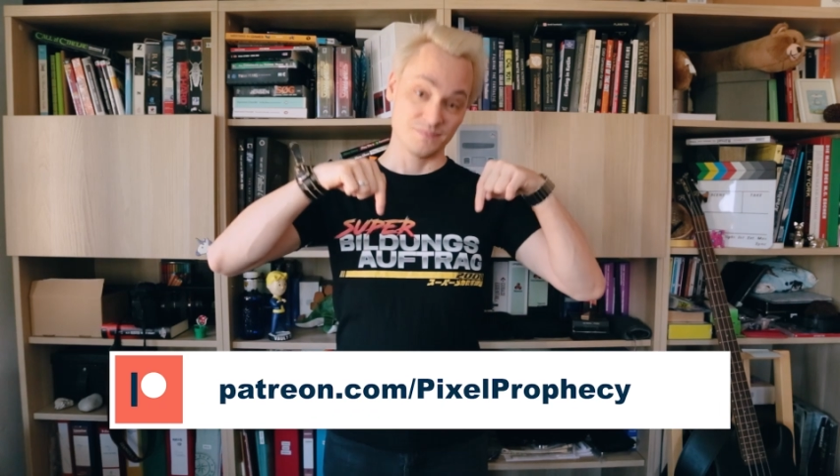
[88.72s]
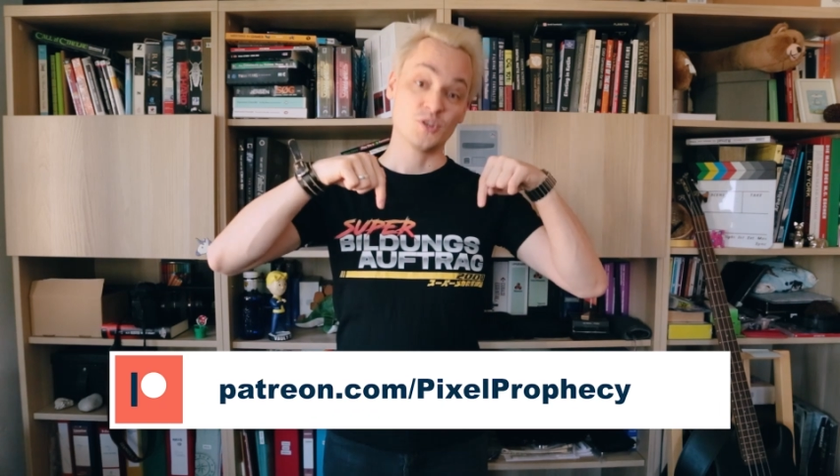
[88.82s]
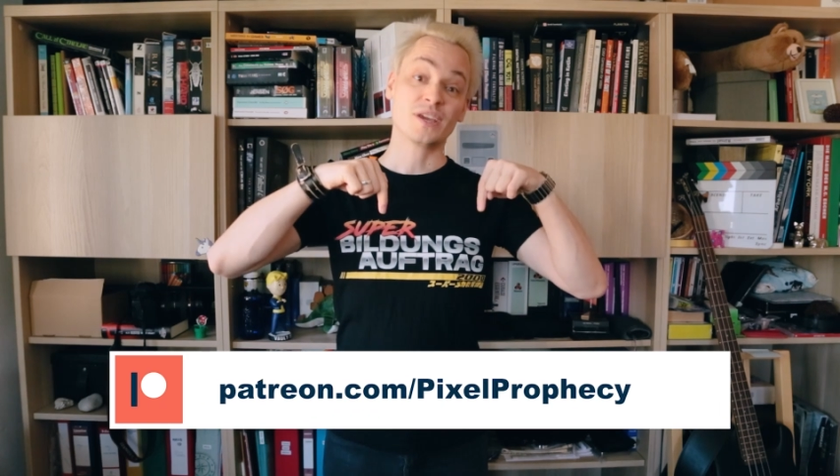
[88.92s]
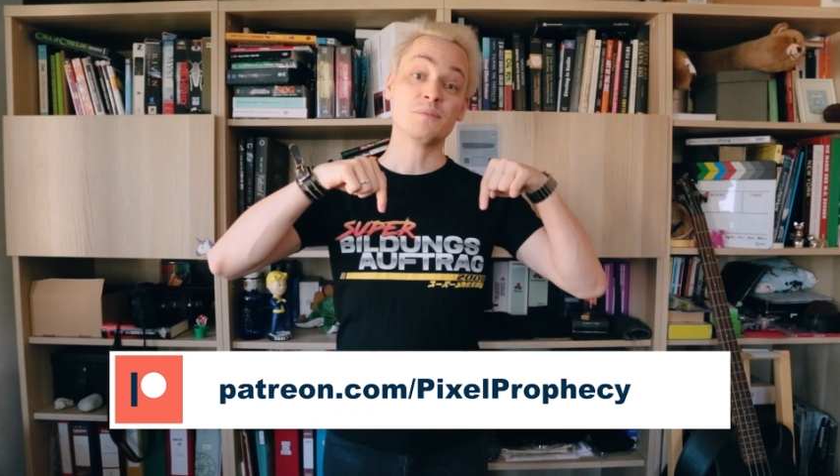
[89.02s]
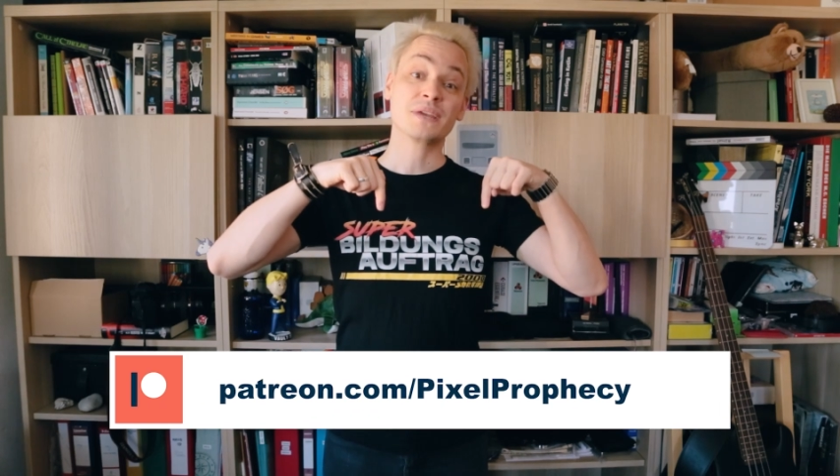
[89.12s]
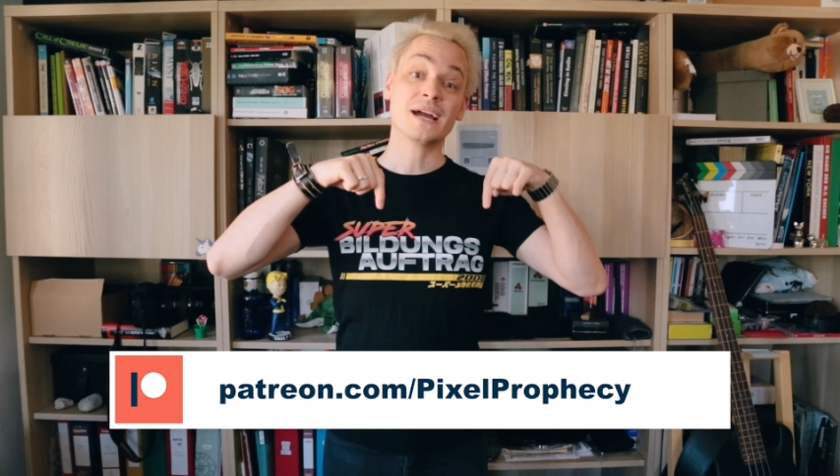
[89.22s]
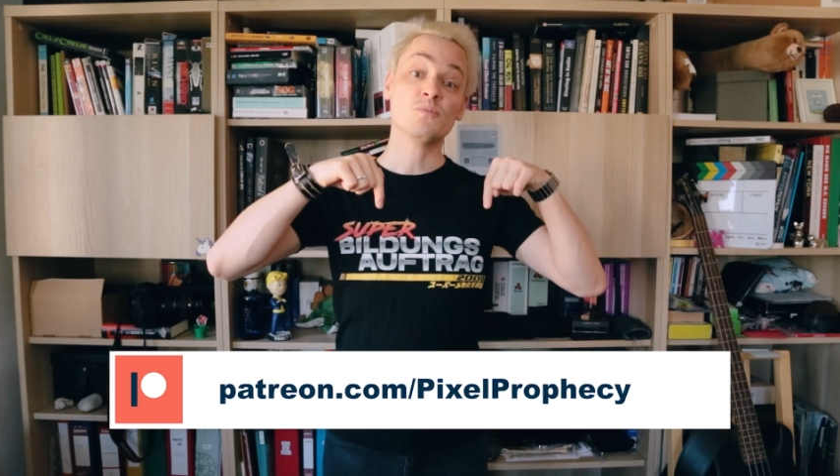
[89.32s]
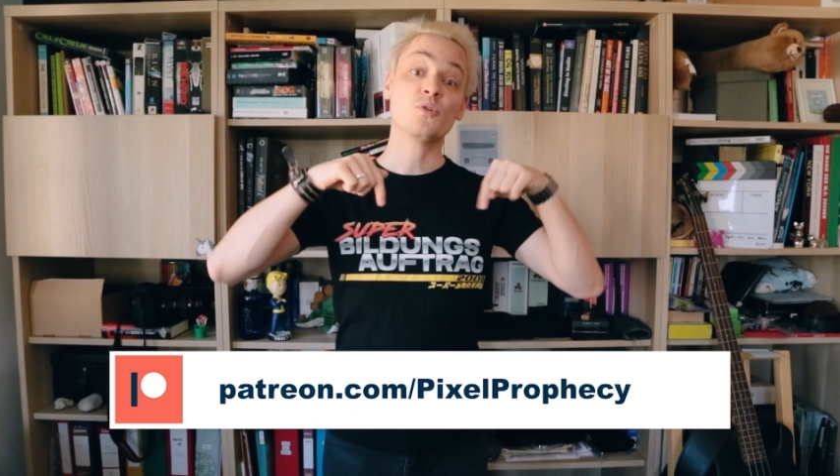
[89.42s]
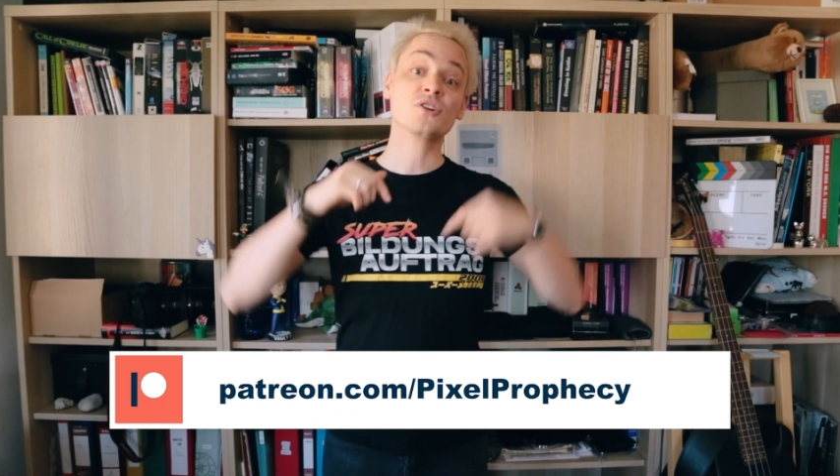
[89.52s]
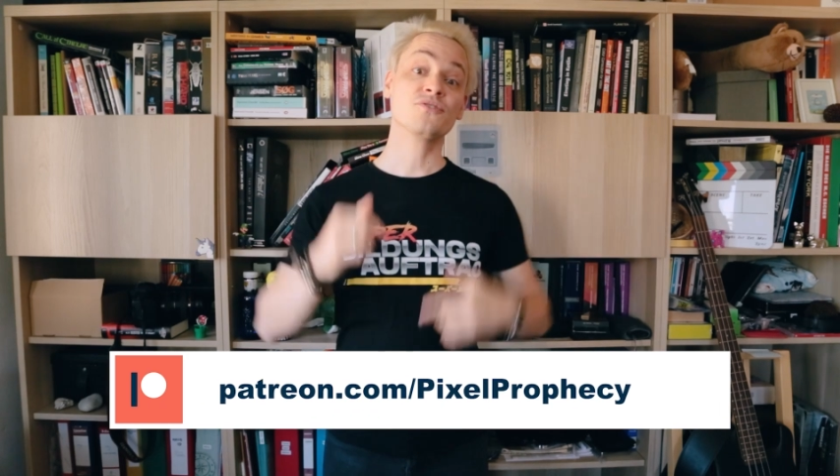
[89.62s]
you can
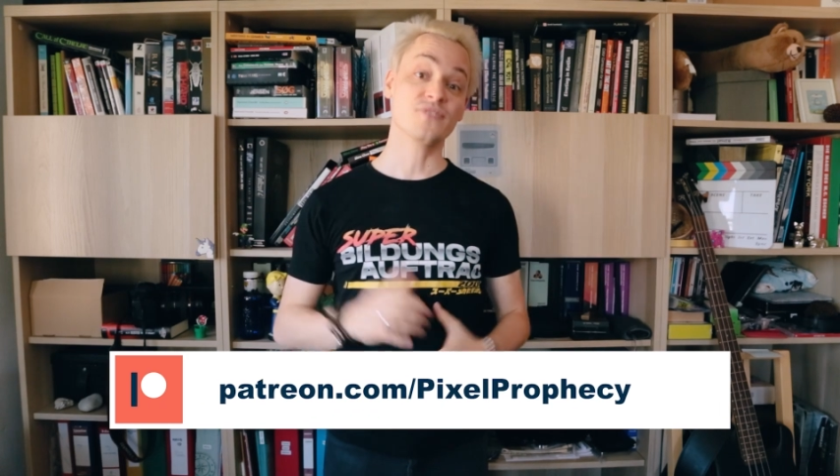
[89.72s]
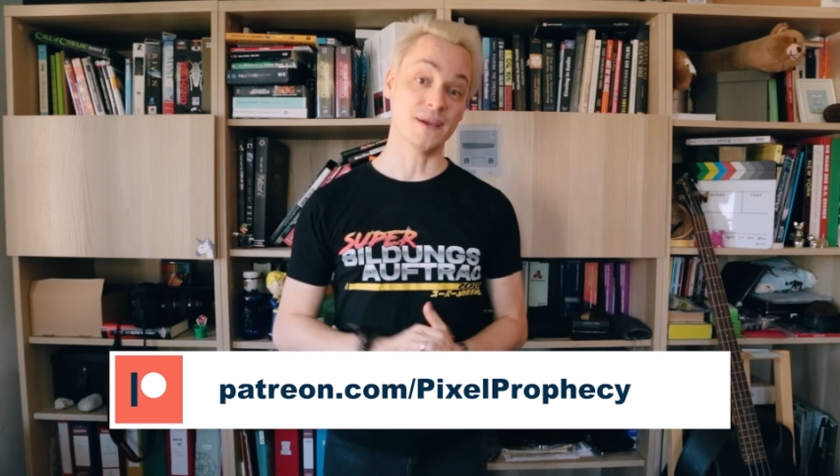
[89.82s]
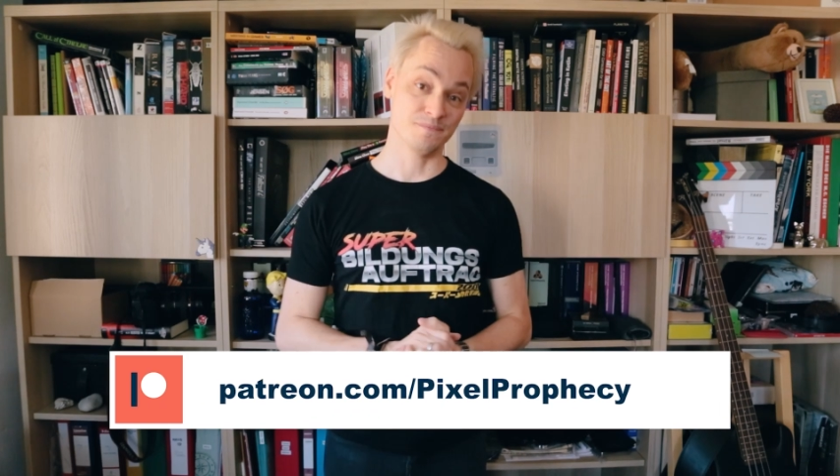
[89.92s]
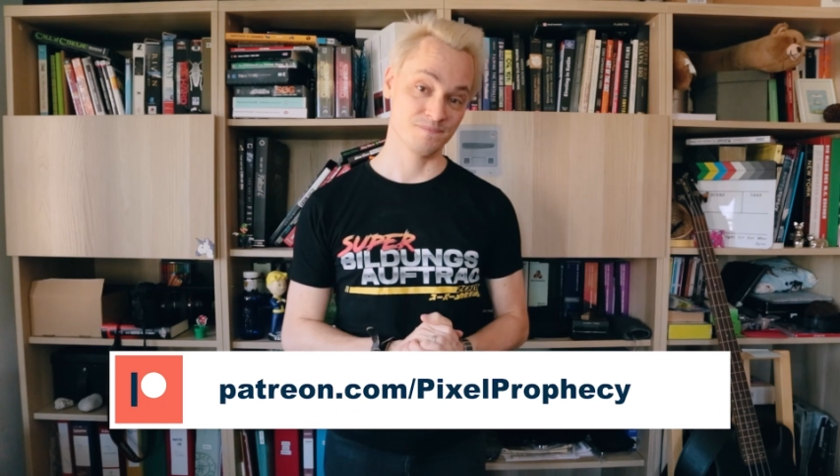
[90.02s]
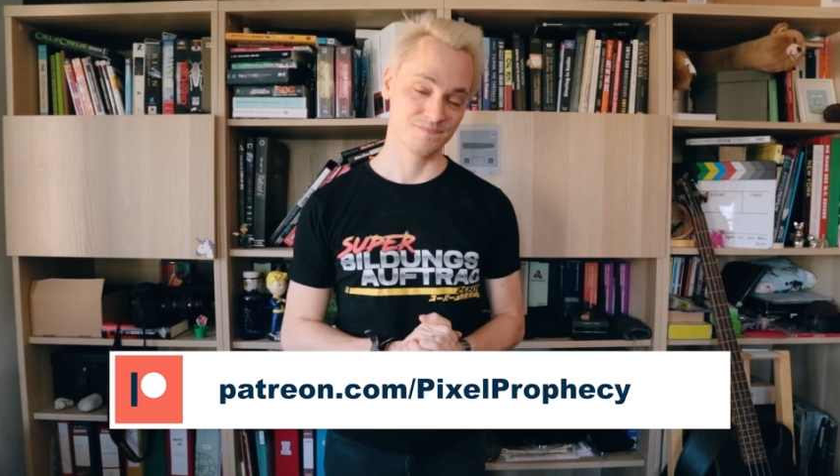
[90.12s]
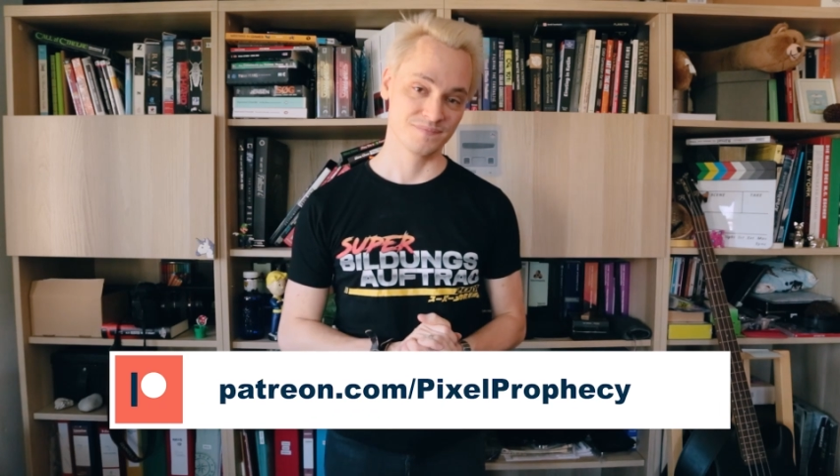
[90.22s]
become one of them.